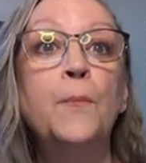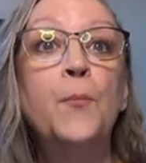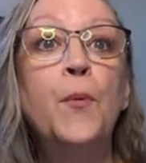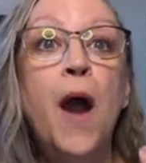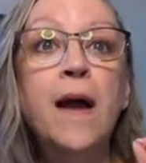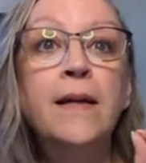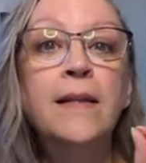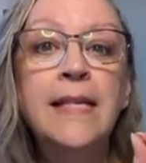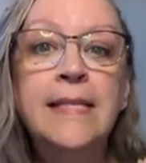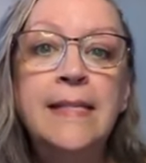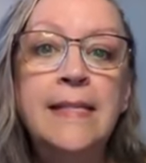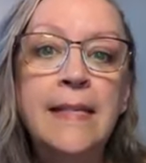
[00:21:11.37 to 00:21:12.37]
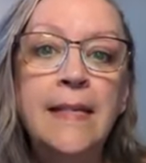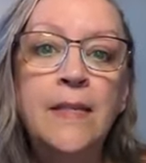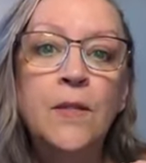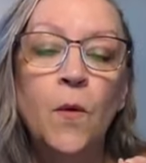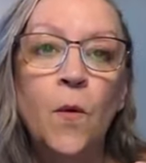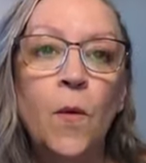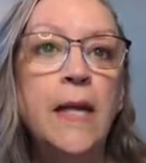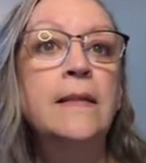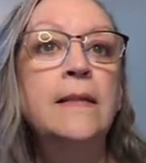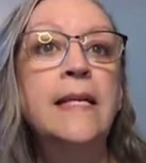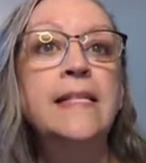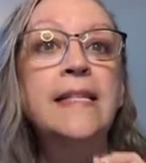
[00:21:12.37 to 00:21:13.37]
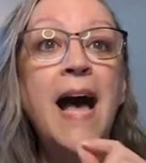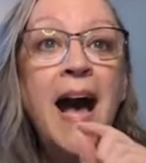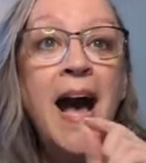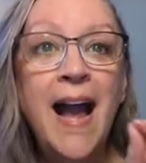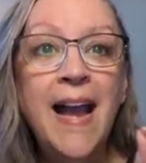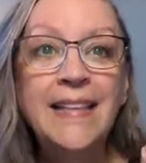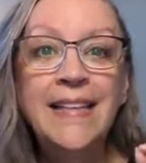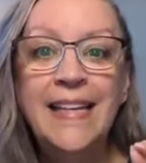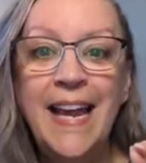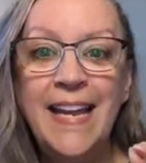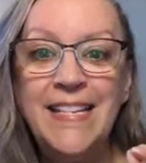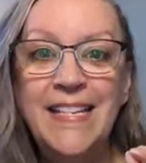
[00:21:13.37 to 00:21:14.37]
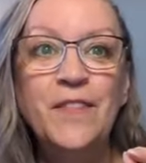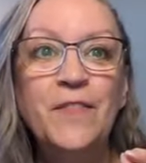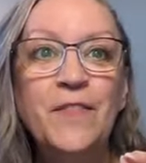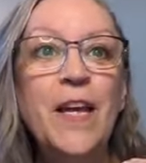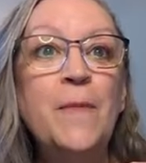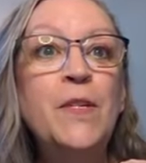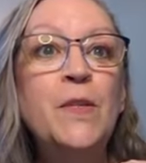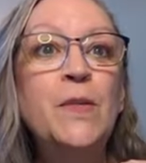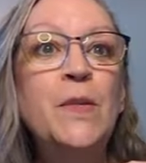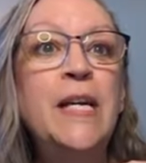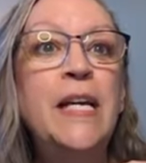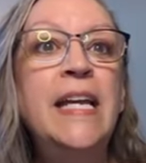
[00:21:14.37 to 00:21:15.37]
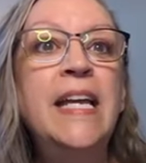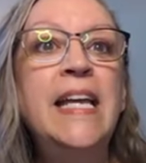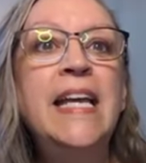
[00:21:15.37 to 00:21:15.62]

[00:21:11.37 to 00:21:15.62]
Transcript: Broccoli seed oil is highly anti-inflammatory.